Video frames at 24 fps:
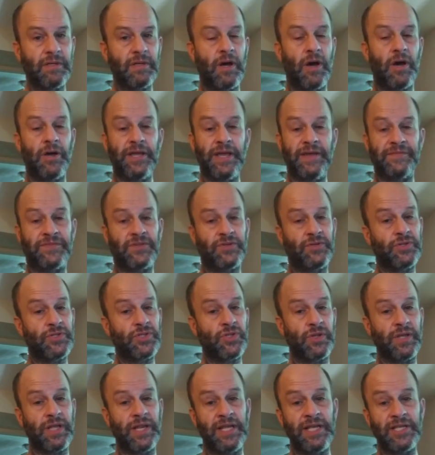All you have to do is
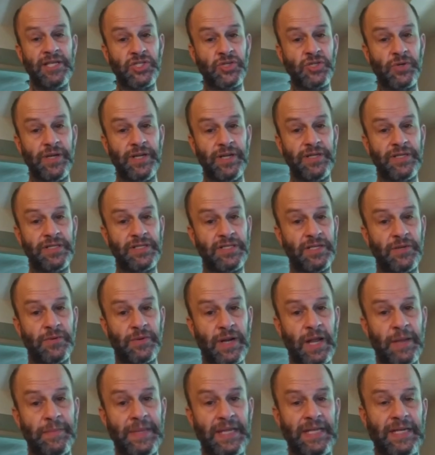look at history to see what
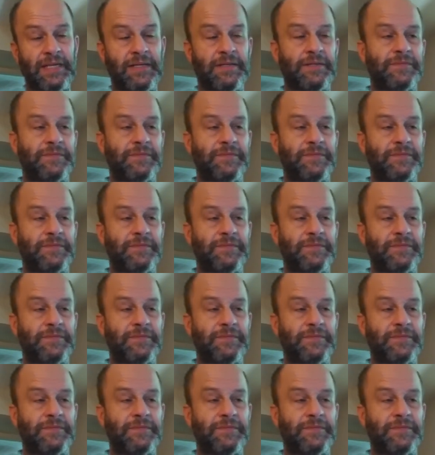I mean.